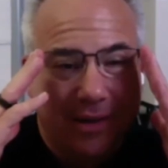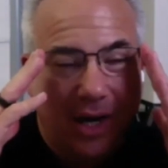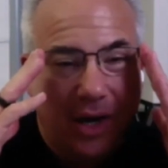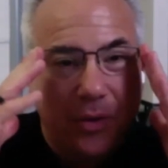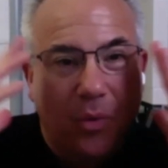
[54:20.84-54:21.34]

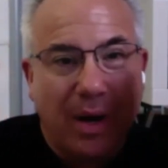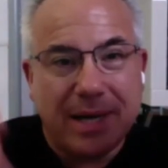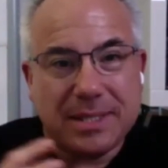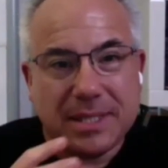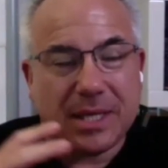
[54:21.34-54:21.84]

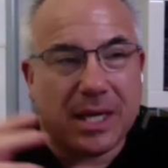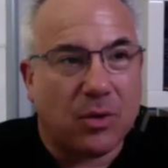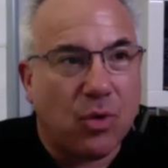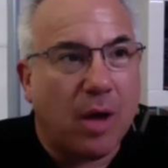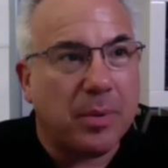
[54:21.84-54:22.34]
Otherwise, it's kind of
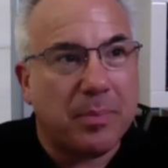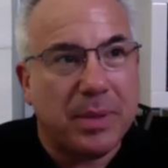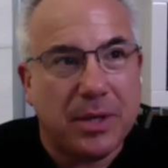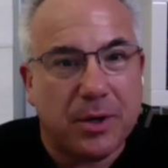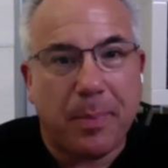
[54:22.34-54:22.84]
robbing
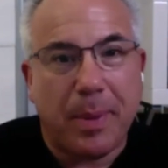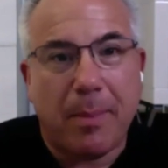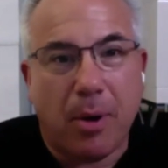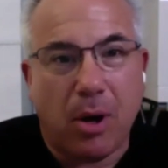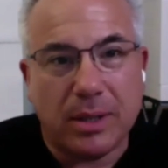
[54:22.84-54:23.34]
Peter to pay
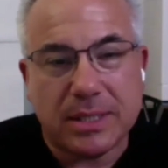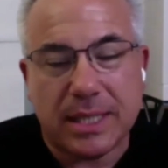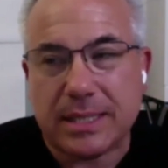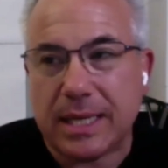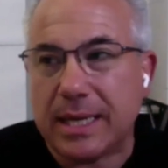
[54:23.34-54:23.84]
Paul, as
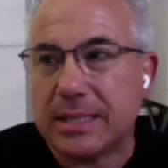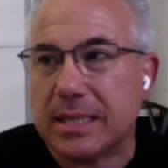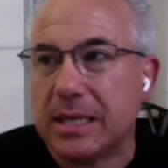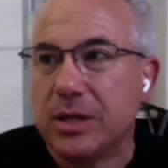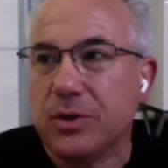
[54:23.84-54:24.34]
they say, is
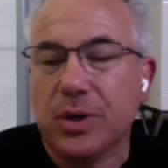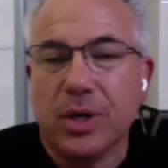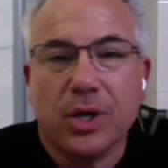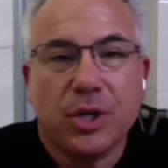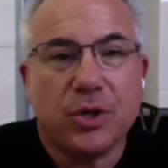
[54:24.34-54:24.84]
that you
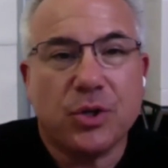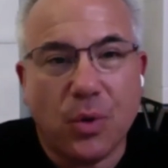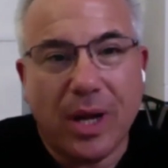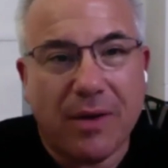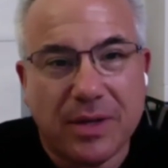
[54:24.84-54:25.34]

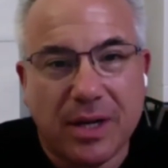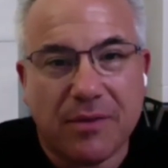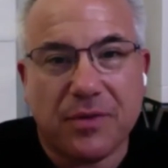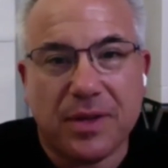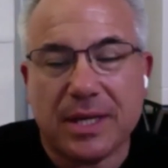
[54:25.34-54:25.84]
don't have
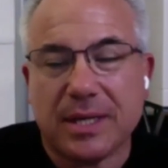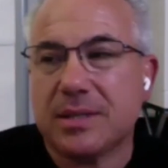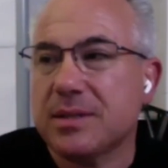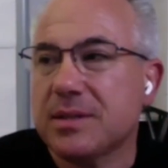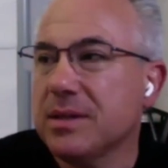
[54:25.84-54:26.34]
enough for
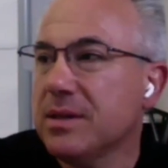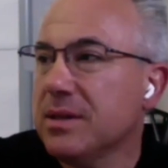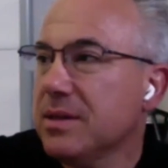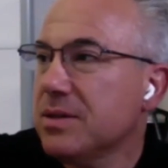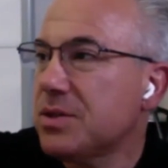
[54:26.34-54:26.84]
this.
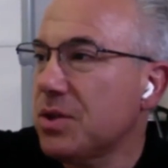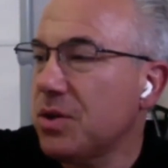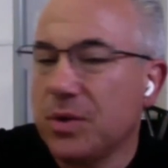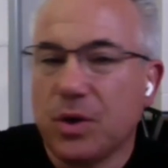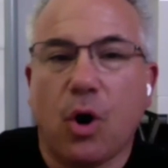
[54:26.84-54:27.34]

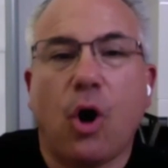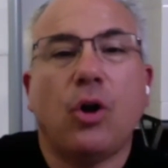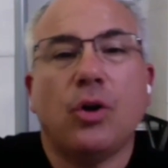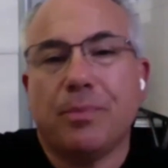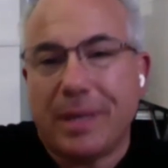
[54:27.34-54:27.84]
So,
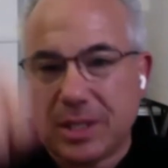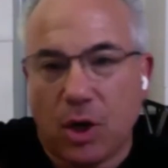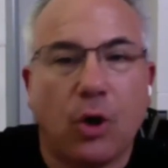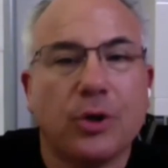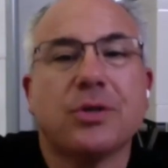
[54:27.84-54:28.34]

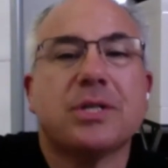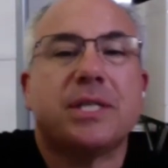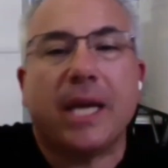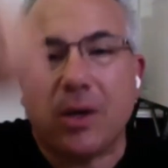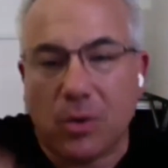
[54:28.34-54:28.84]
all your
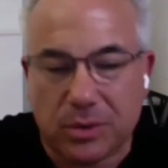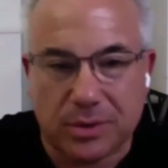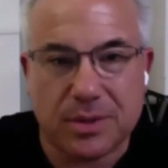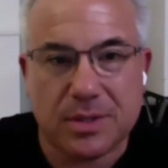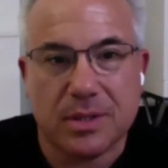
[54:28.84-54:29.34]

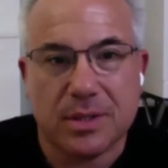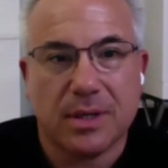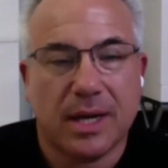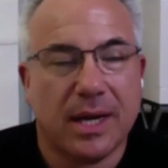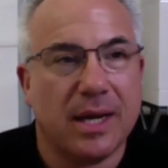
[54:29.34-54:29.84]
stakeholders
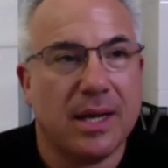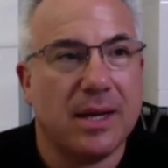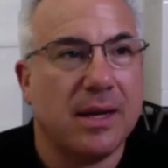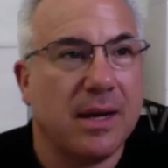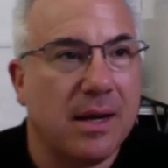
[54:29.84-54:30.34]

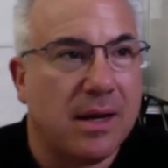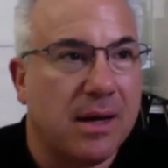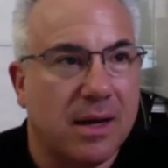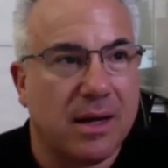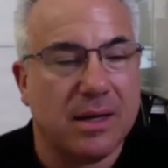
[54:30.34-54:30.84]
and
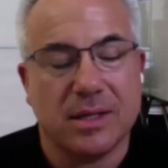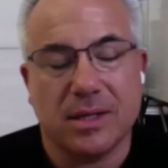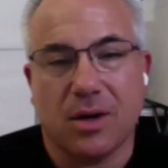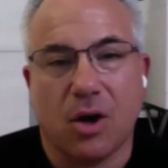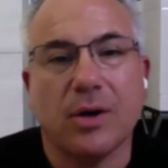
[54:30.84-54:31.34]

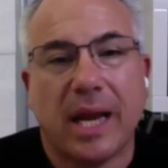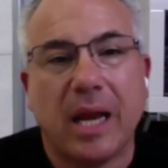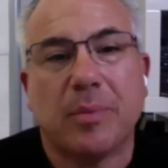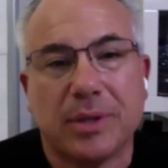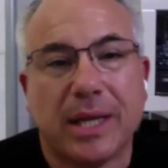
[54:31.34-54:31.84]
aren't
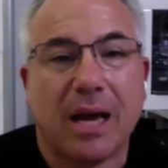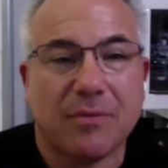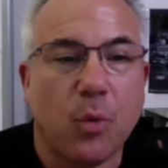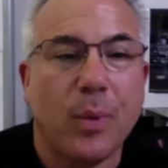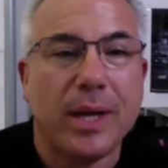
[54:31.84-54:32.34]
able to have
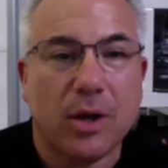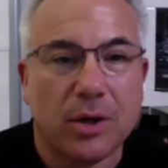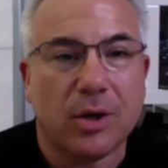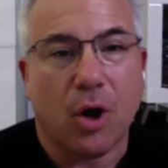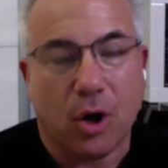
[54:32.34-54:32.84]
a win on
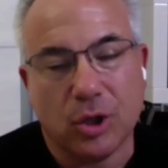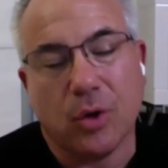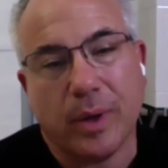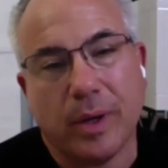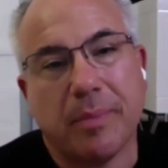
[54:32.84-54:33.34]
an
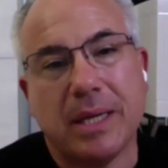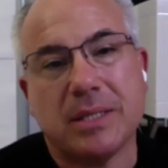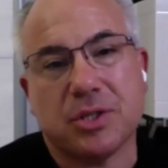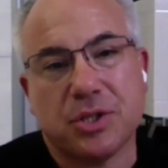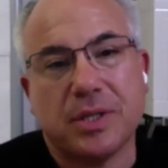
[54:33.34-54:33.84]
ongoing
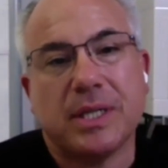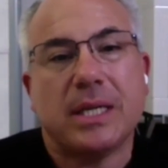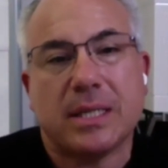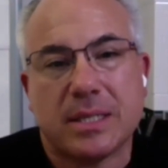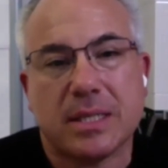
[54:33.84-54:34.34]
basis. You
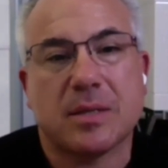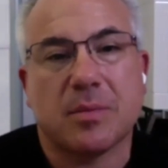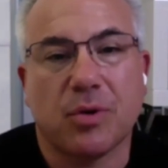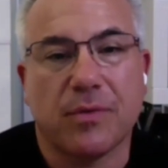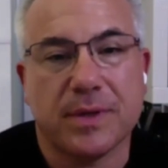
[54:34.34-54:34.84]
need consistent
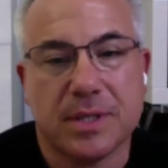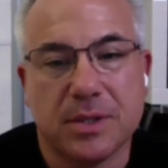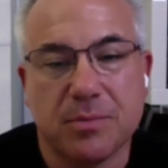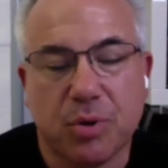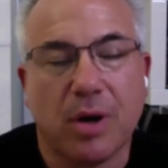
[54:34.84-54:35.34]
profits
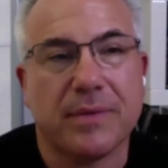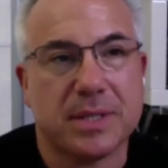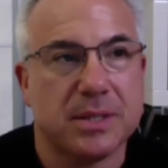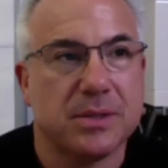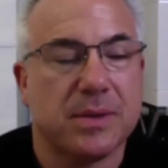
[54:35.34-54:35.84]

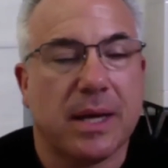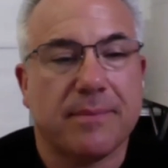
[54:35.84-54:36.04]
to do that.